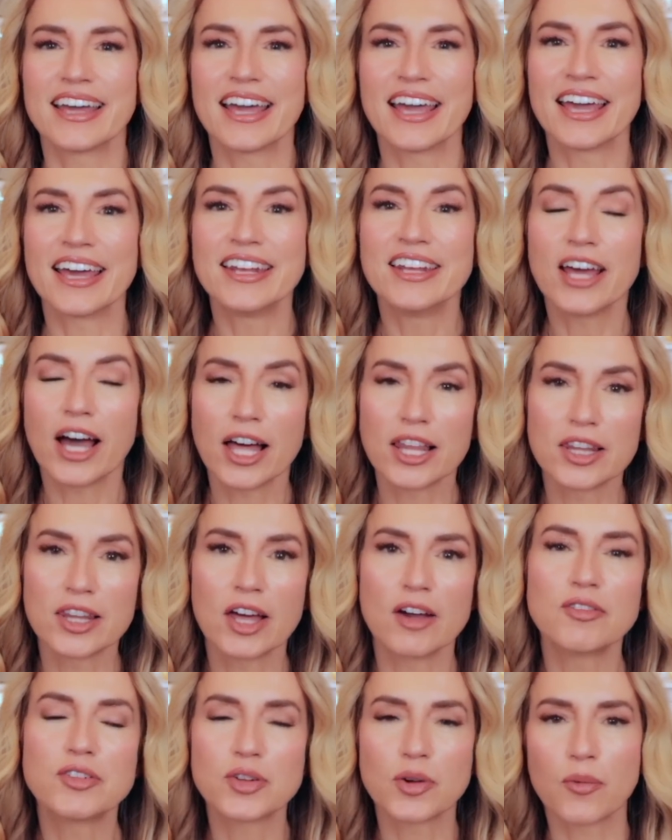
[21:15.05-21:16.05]
and I
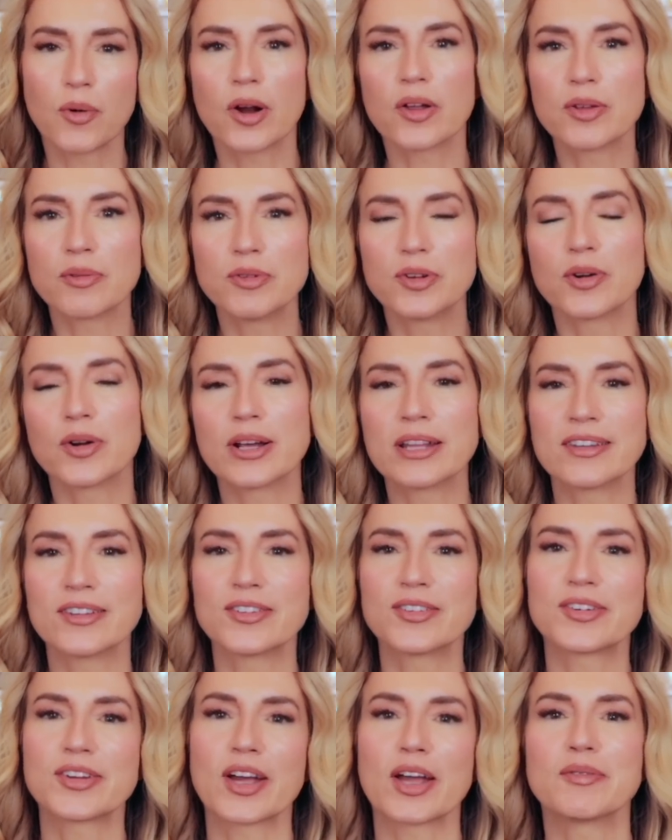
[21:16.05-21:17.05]
love to wear them during
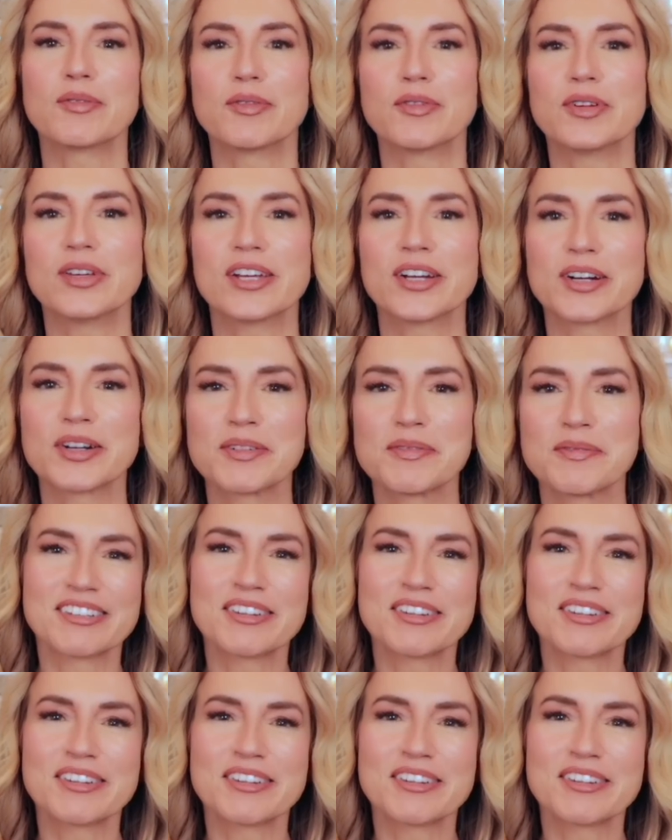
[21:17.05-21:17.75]
this time of year.